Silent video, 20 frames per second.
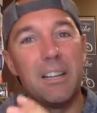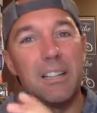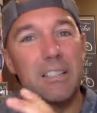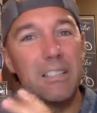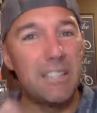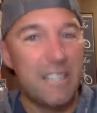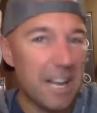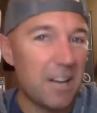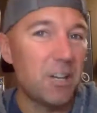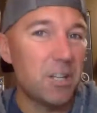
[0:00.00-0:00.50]

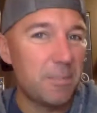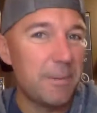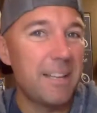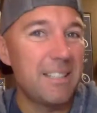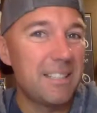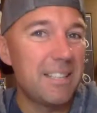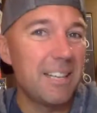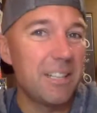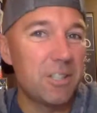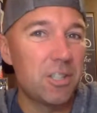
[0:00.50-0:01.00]

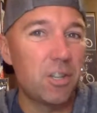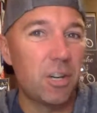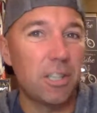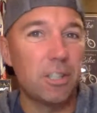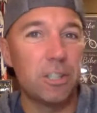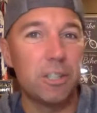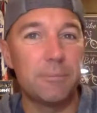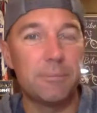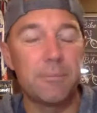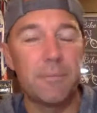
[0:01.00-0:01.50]
standards-based
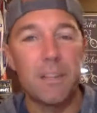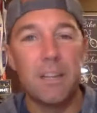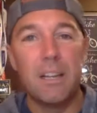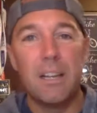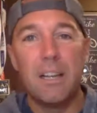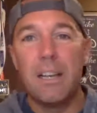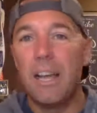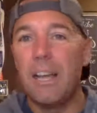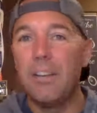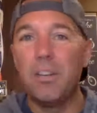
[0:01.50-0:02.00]
instruction
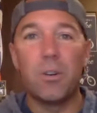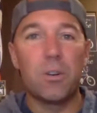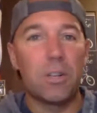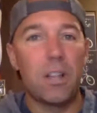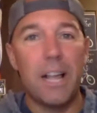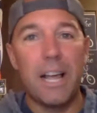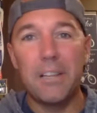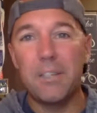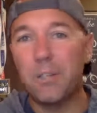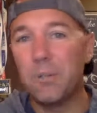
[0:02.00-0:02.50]
in your
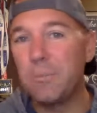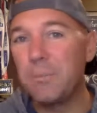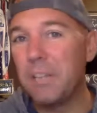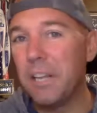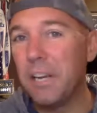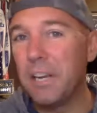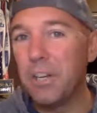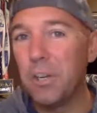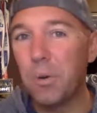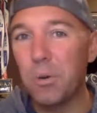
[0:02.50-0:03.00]
classrooms
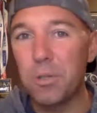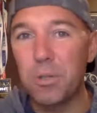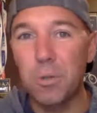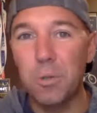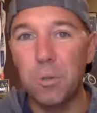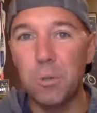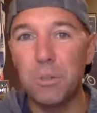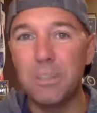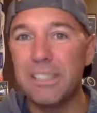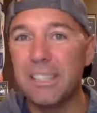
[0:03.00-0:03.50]
and in your
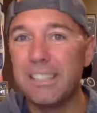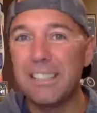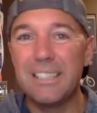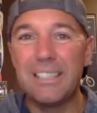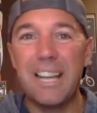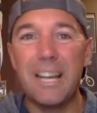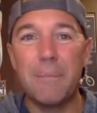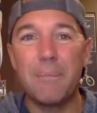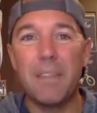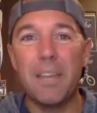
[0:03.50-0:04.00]
schools.
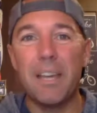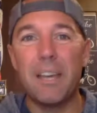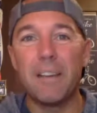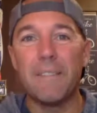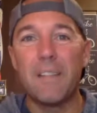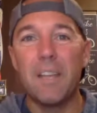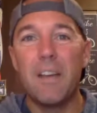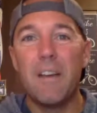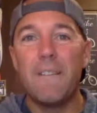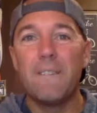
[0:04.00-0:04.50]
Same thing.